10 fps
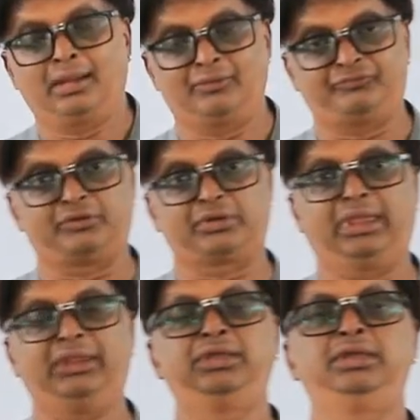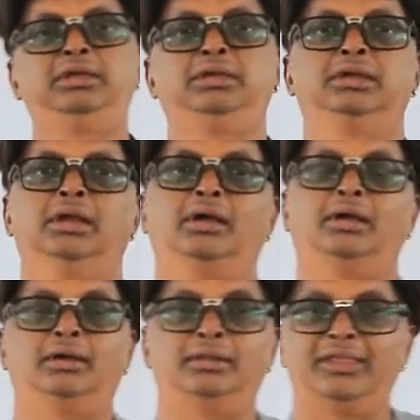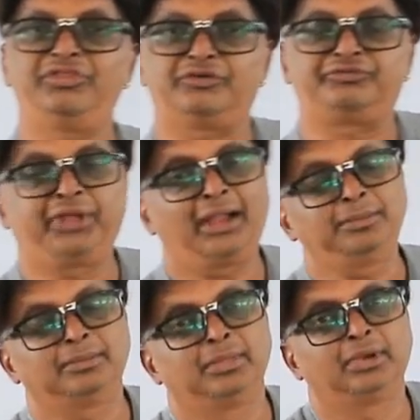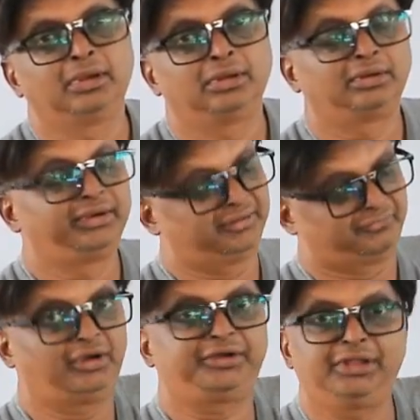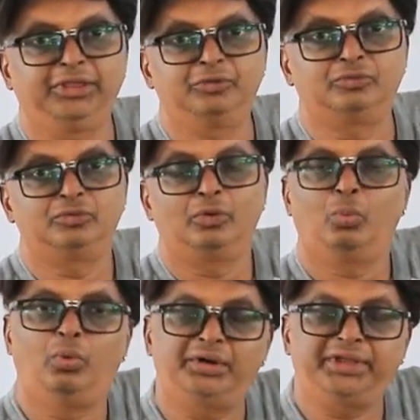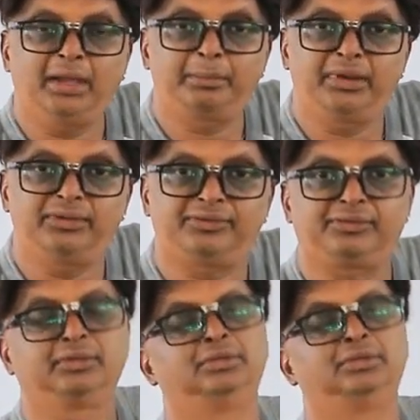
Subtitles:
for any length of time? Definitely no. What happens?